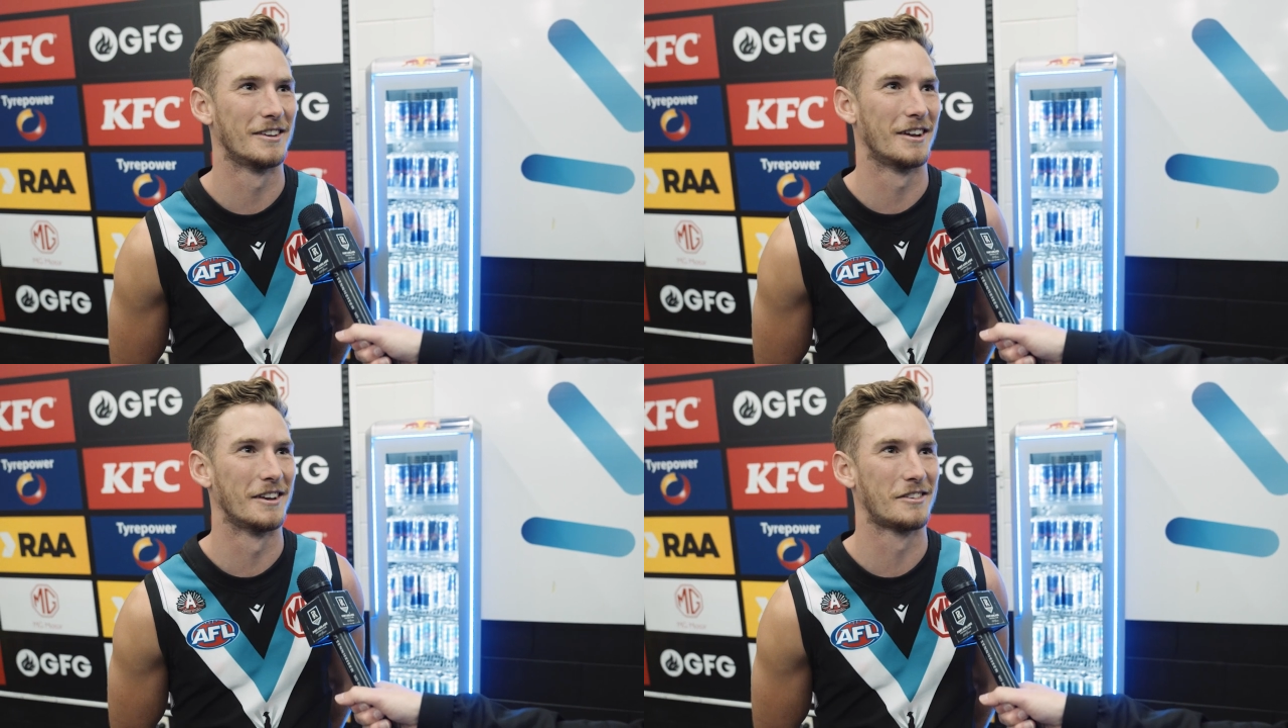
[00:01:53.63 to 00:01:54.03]

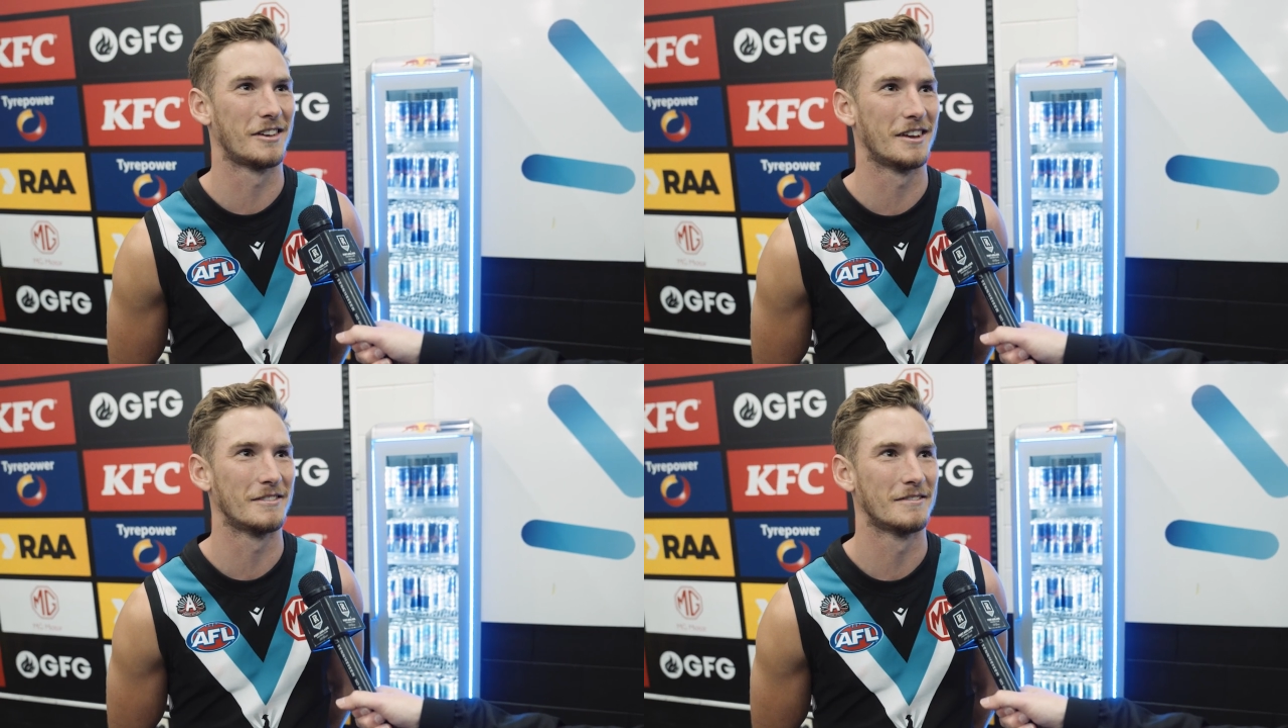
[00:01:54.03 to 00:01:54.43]
I'd have
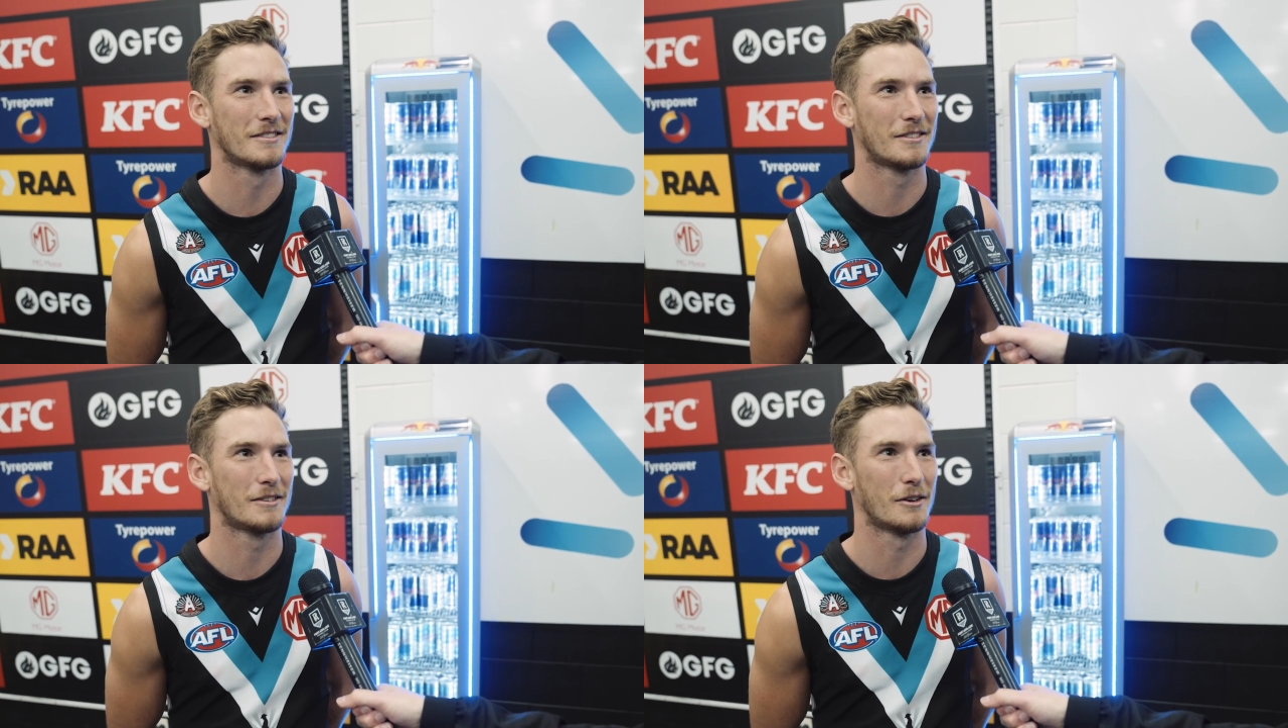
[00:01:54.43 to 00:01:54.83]
seen
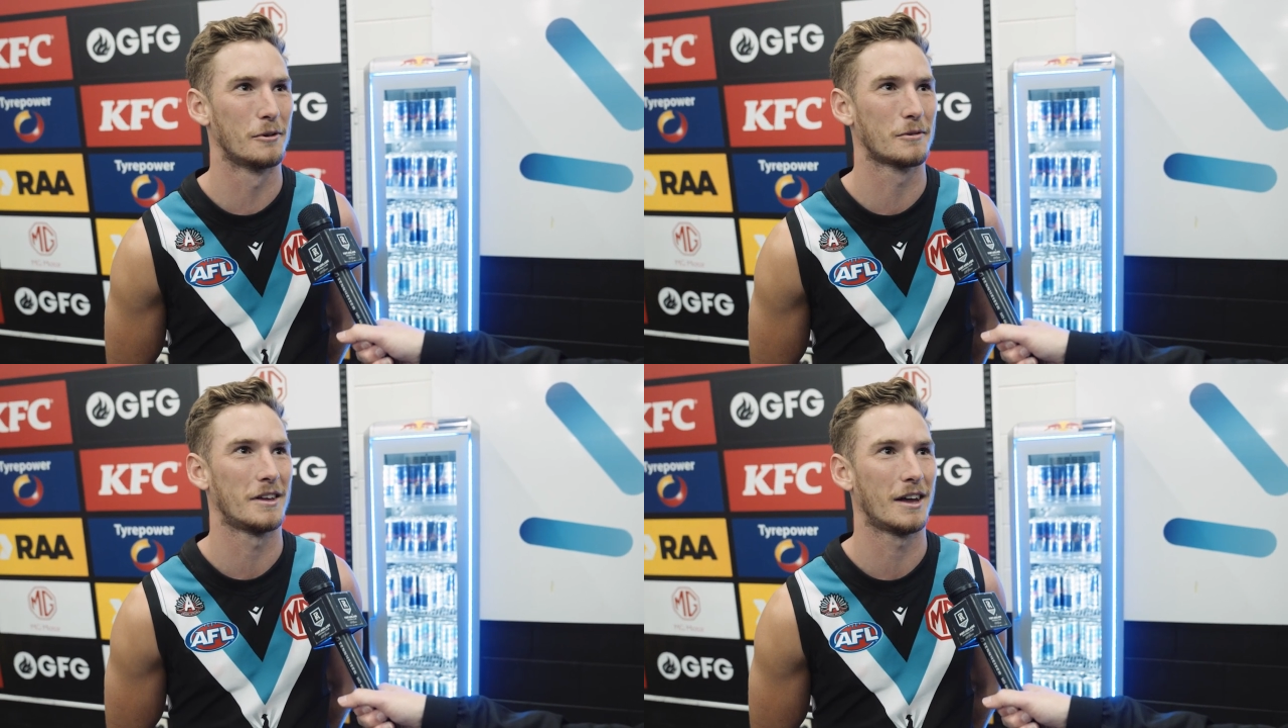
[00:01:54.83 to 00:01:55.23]

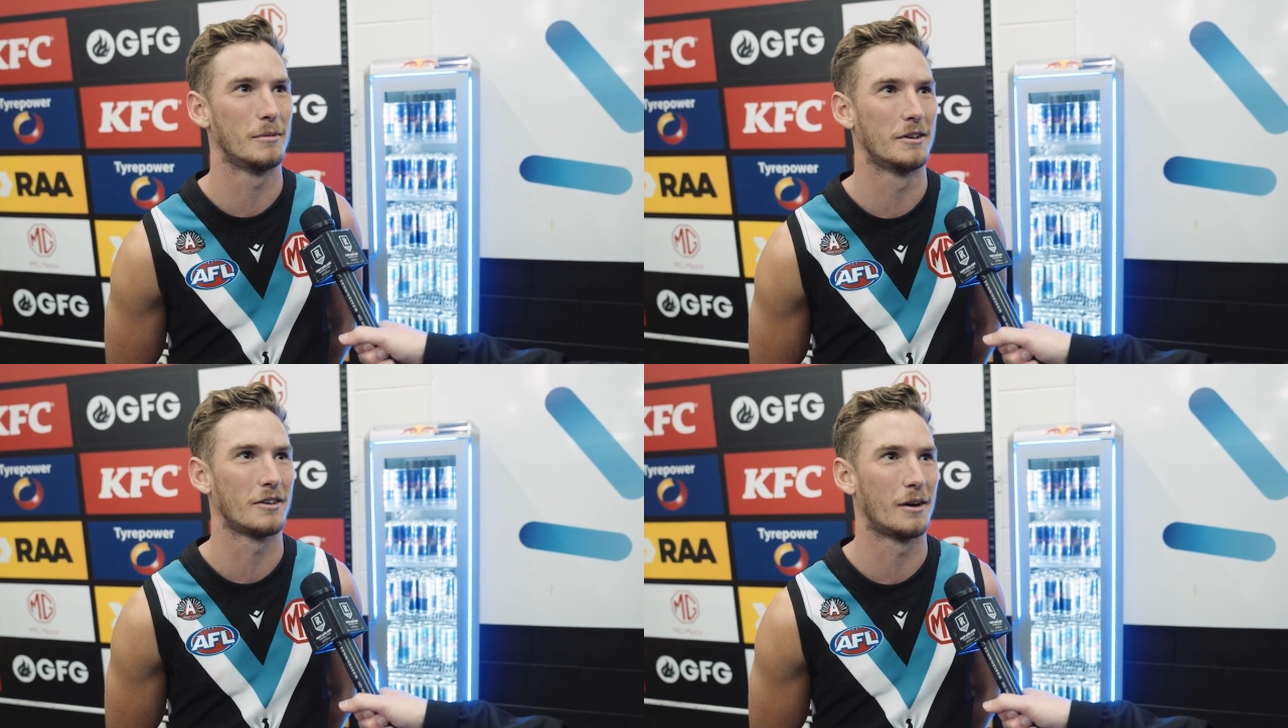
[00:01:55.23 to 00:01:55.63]
goals without a
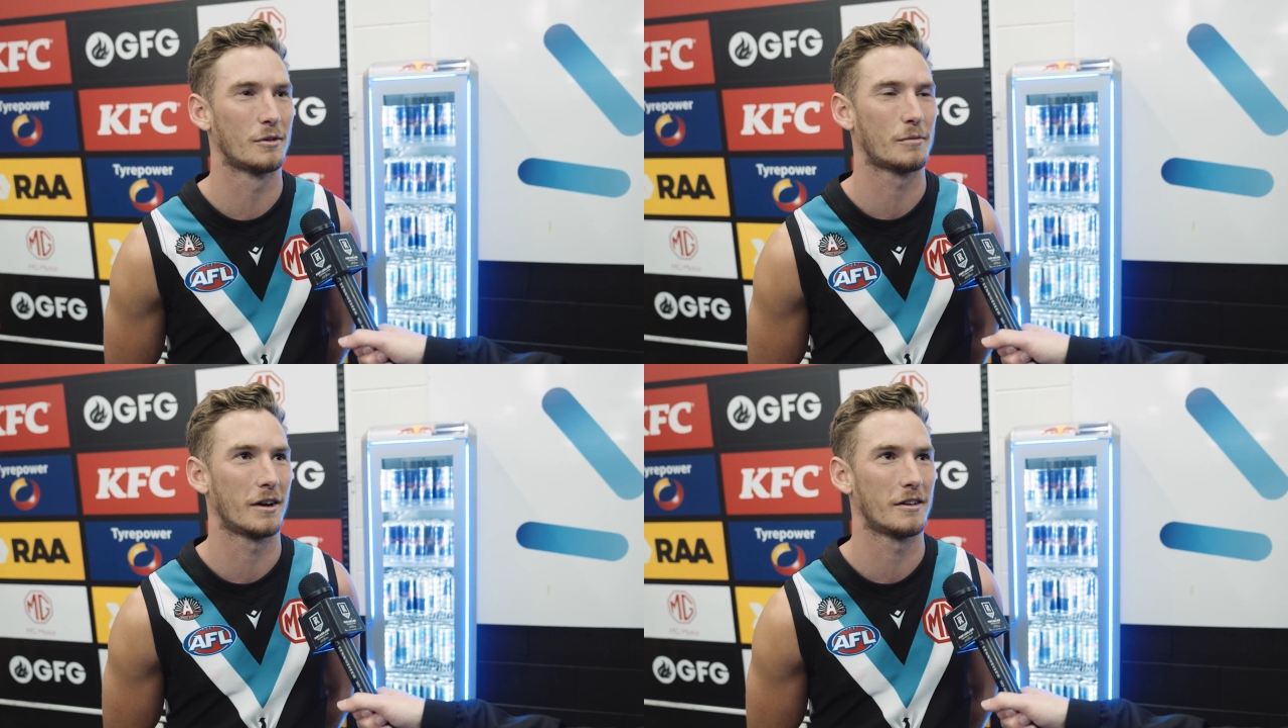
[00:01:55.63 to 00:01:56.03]
bit of time
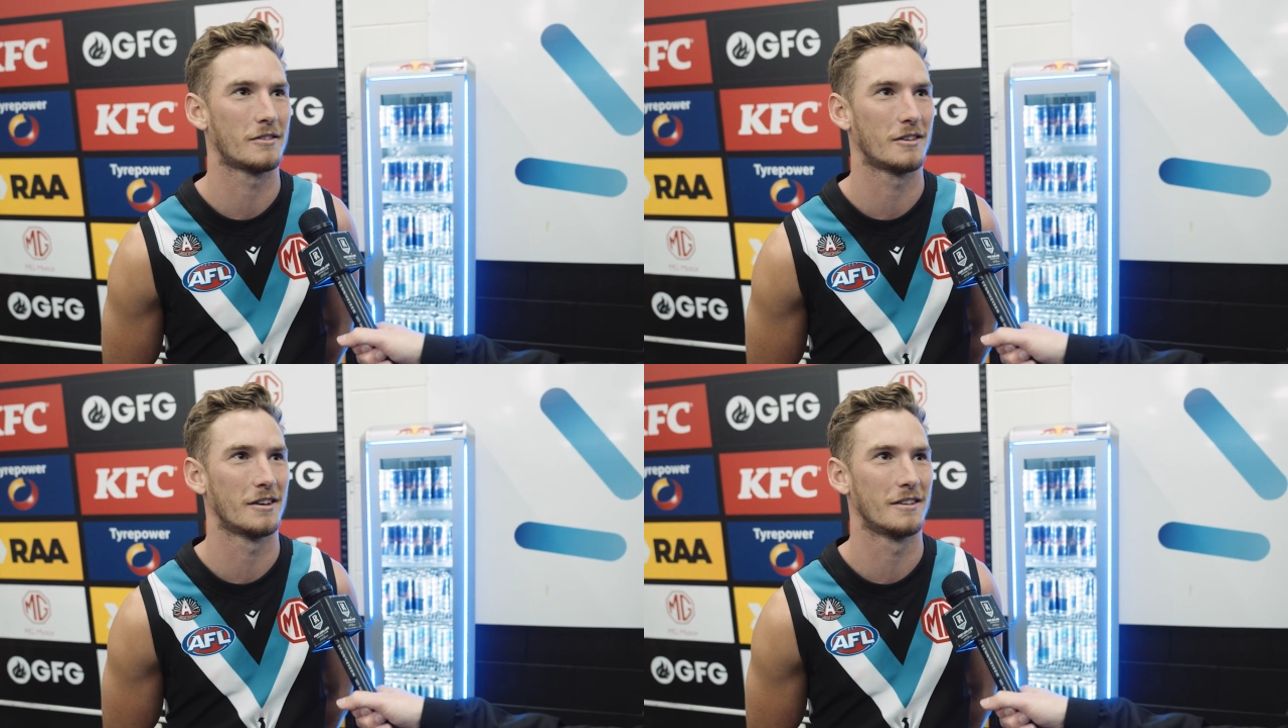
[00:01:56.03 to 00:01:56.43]
and space,
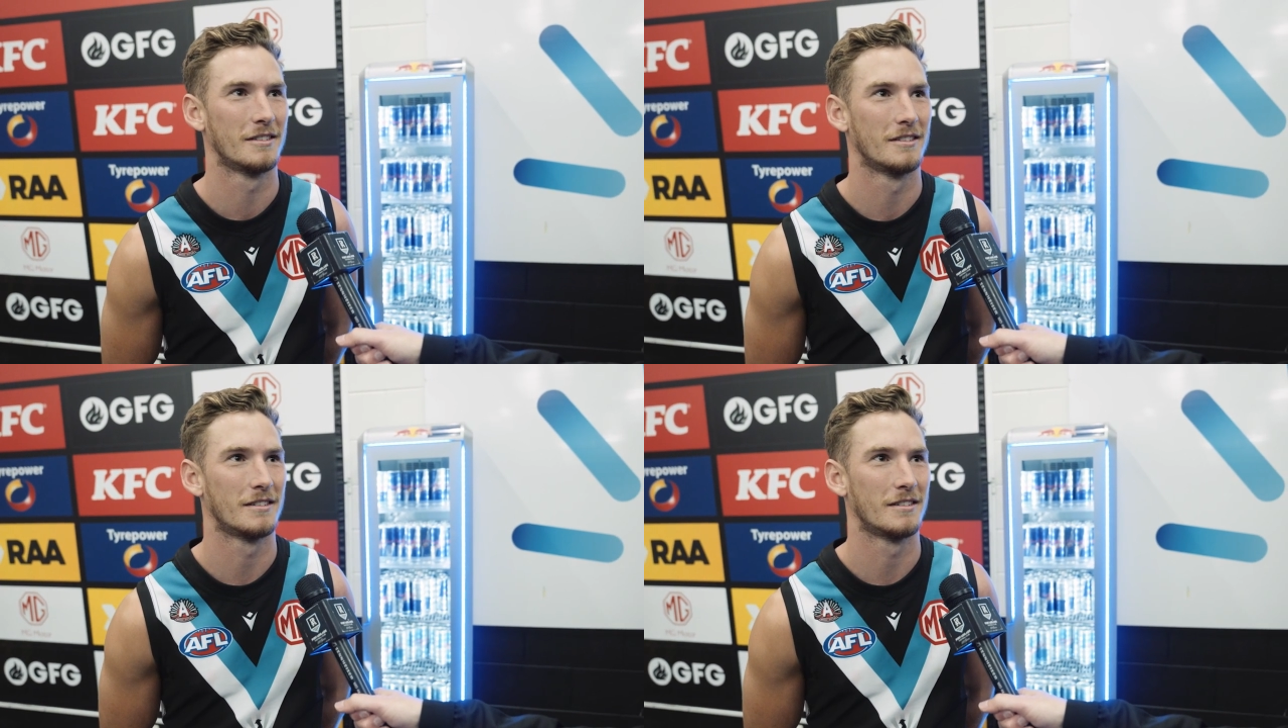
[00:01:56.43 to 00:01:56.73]
so